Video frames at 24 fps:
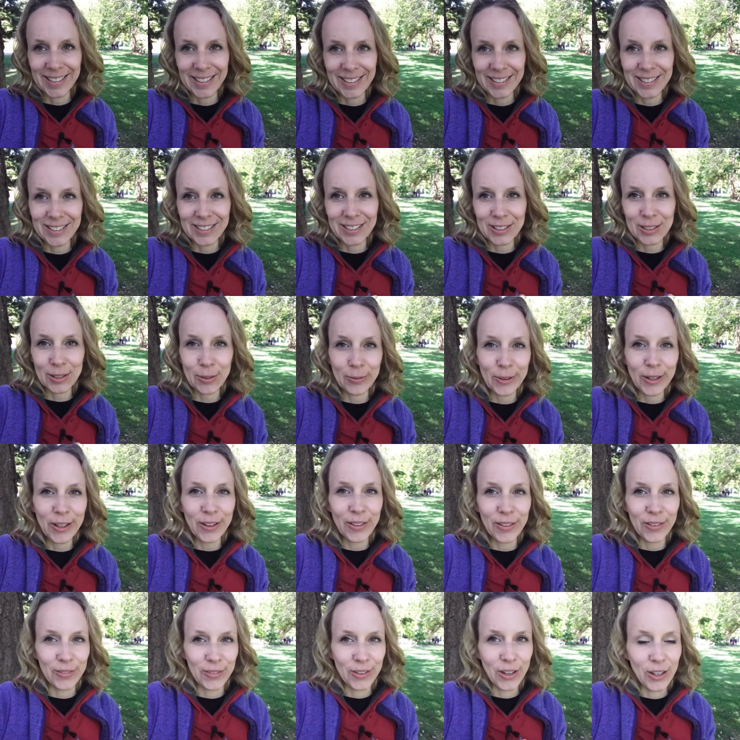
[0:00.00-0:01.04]
He's just a
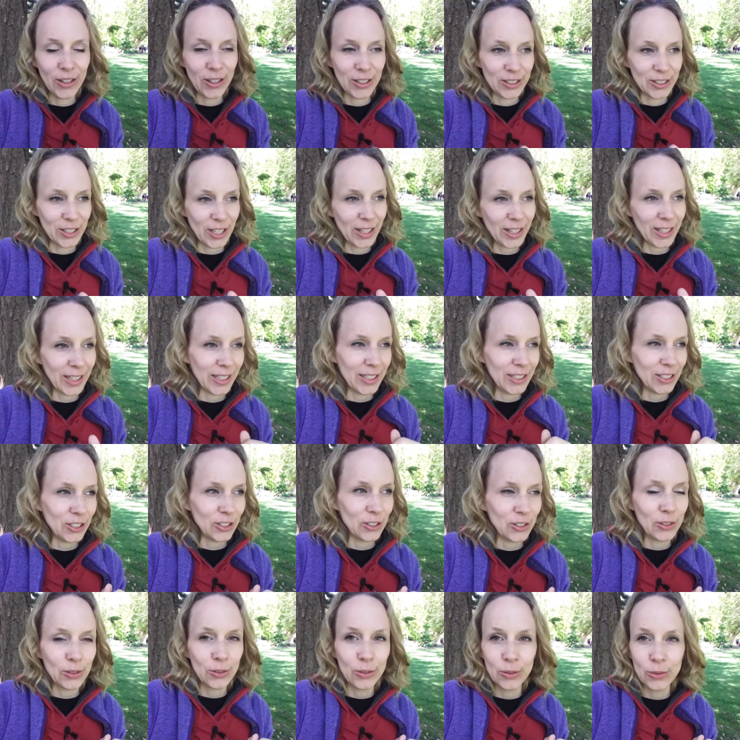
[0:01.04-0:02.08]
wealth of knowledge. I think you
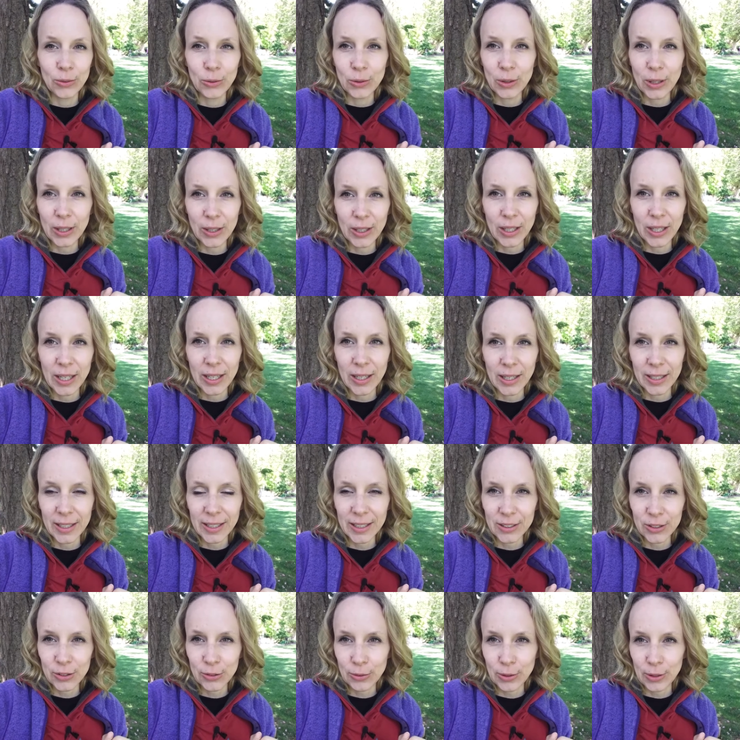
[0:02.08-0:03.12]
should do uh,
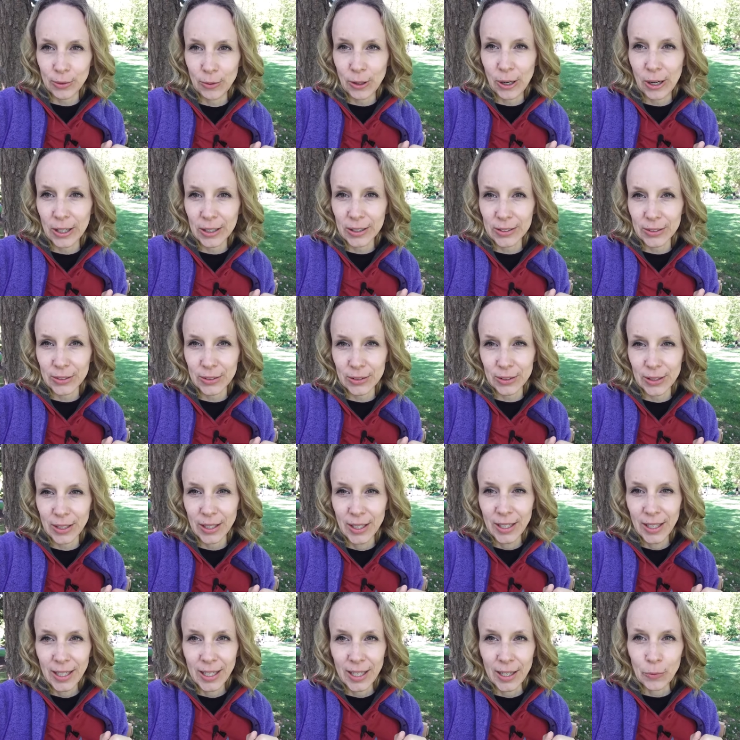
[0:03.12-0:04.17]
history walks
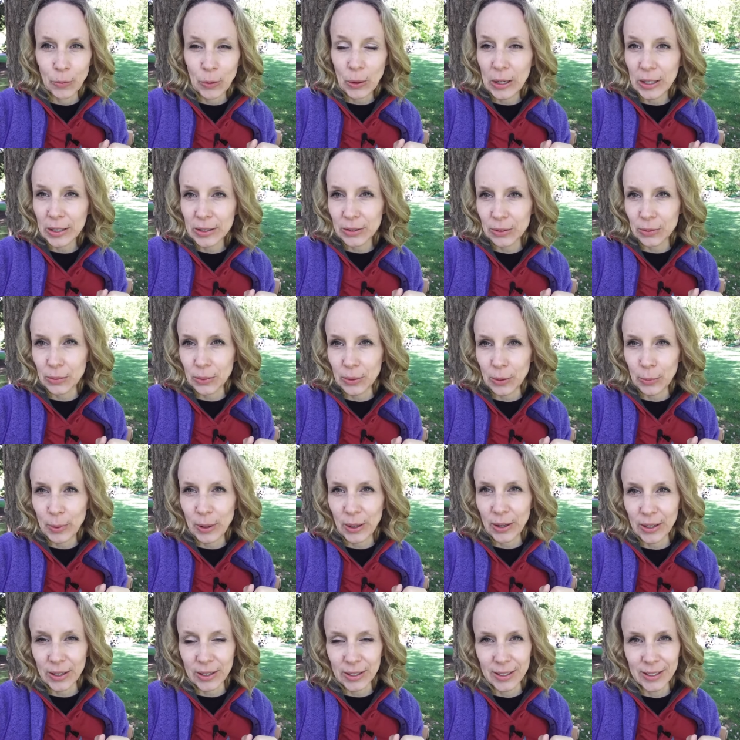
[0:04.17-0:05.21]
and walks through the
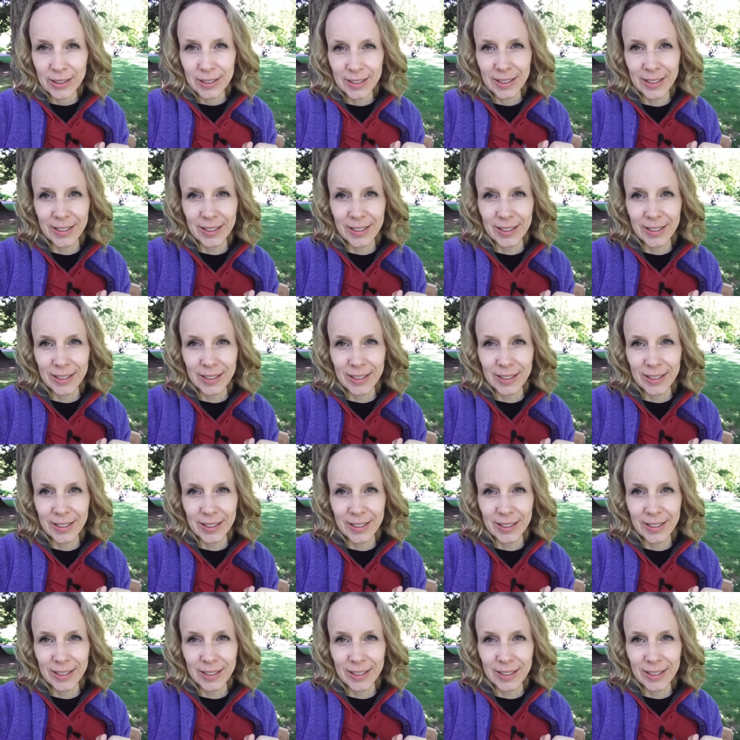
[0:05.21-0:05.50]
park.